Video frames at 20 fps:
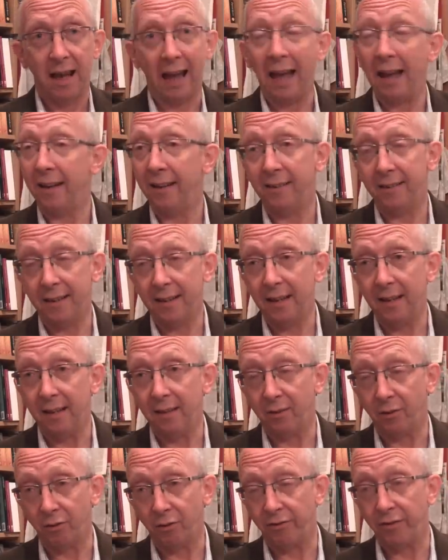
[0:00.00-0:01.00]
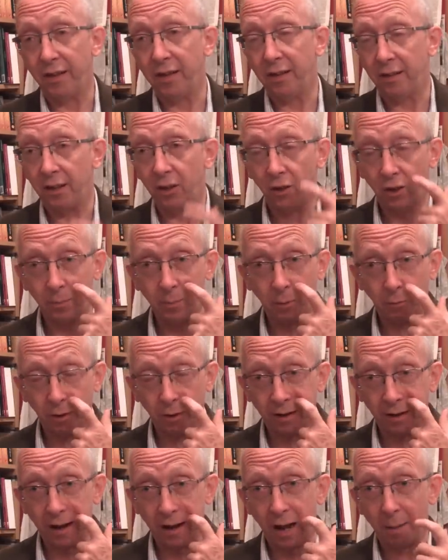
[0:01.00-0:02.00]
And indeed, graffiti used to be
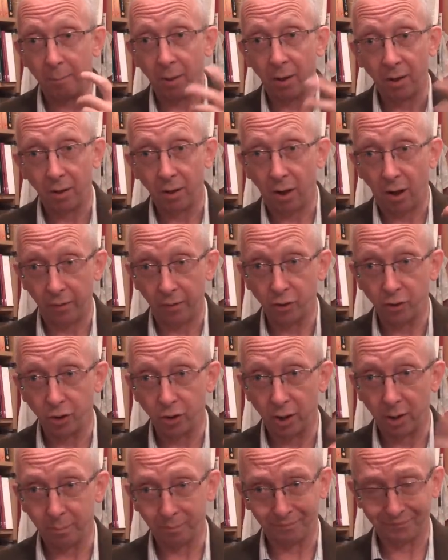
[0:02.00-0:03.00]
written up on the shop.